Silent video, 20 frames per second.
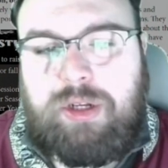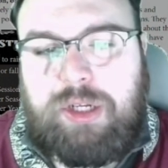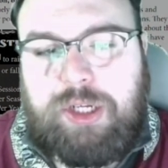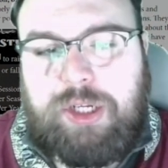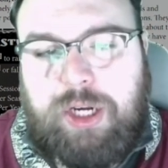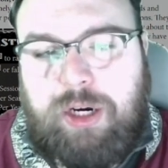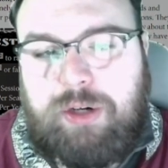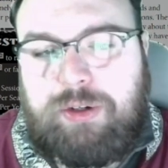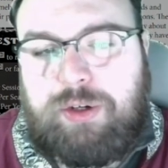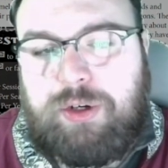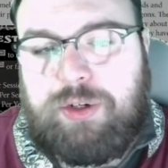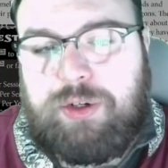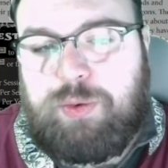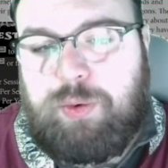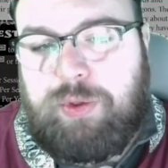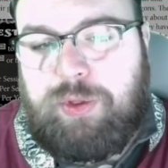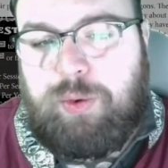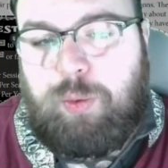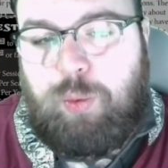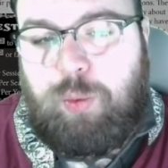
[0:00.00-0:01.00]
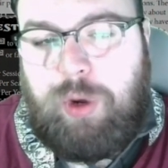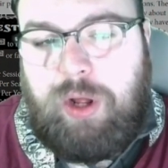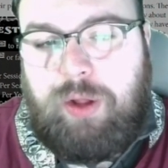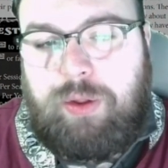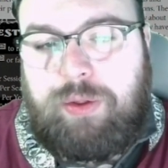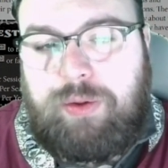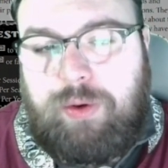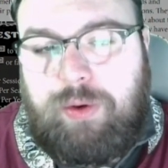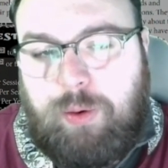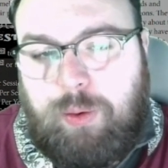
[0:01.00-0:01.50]
Characters with the
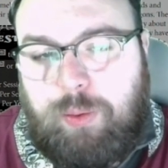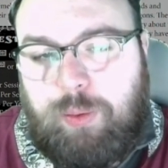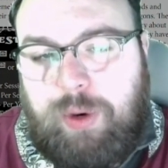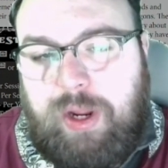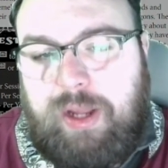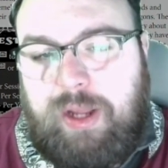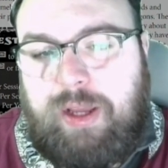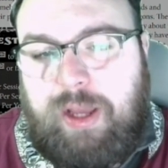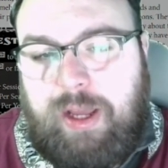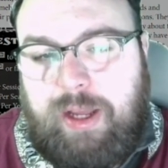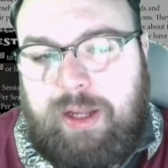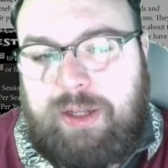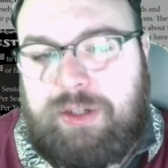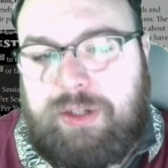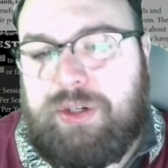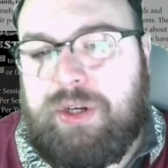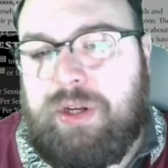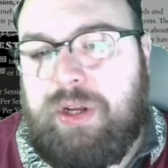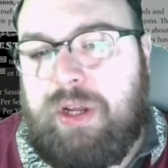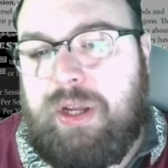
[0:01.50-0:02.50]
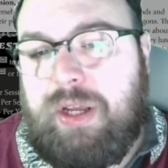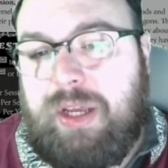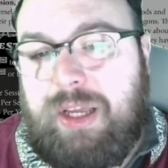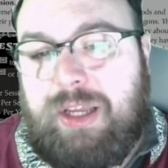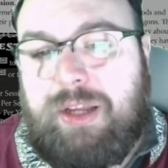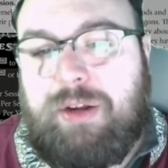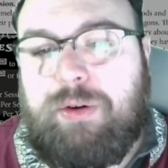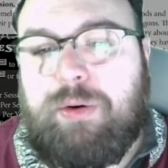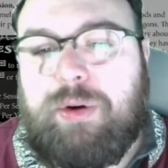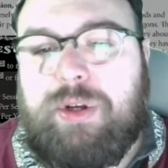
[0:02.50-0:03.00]
wealth or rank edge
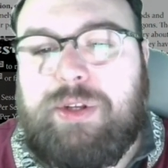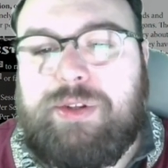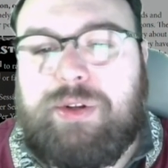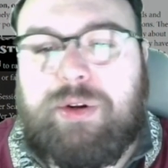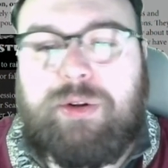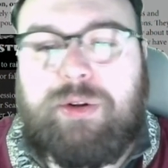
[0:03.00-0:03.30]
increase their